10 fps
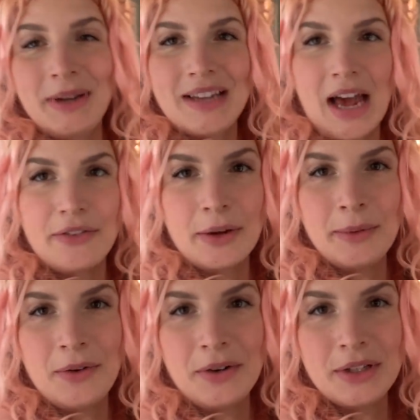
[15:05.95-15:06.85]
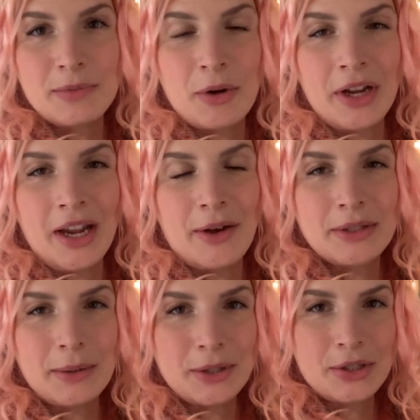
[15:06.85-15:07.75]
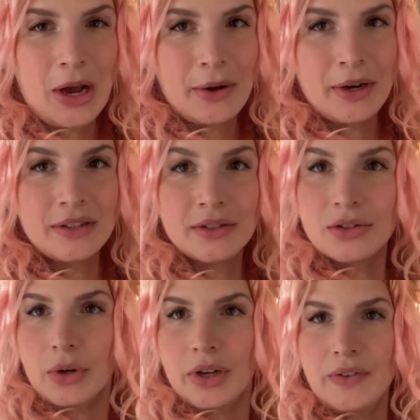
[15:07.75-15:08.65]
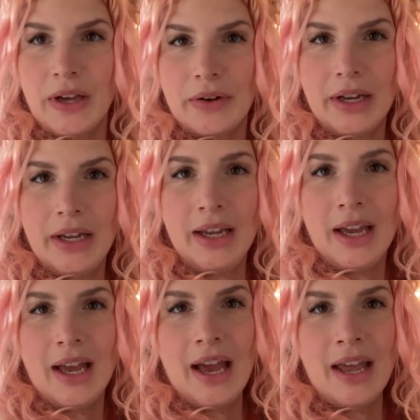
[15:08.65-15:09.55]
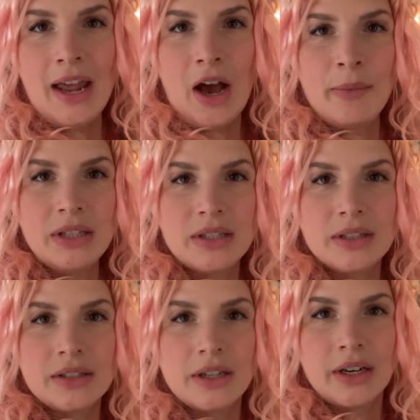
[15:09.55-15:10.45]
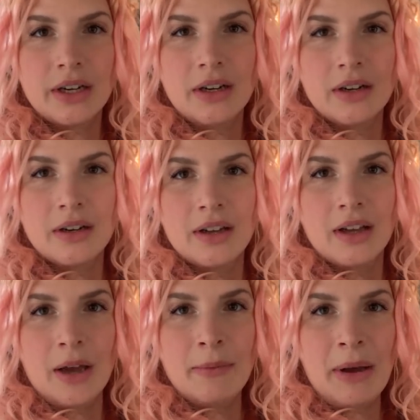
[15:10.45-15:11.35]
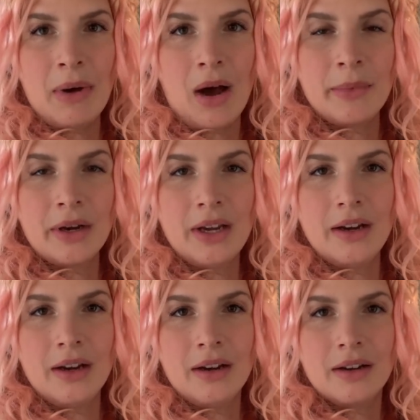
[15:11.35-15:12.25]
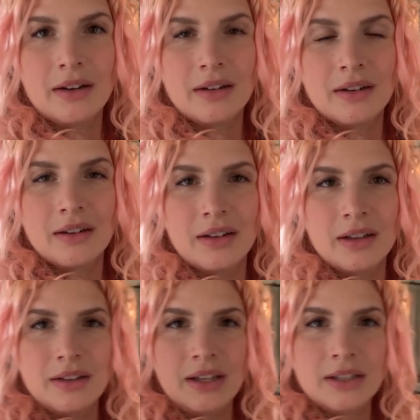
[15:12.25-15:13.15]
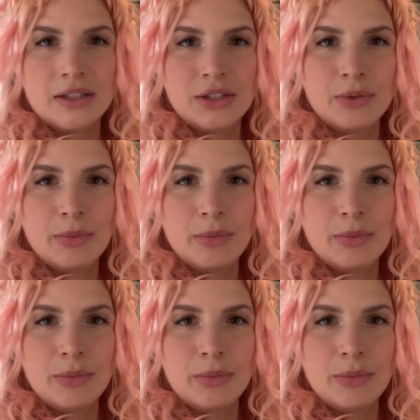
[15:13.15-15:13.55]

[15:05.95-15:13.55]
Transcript: my dad coming over this morning, I was able to shower and sort of get ready. And now my sister and my mom are here. These two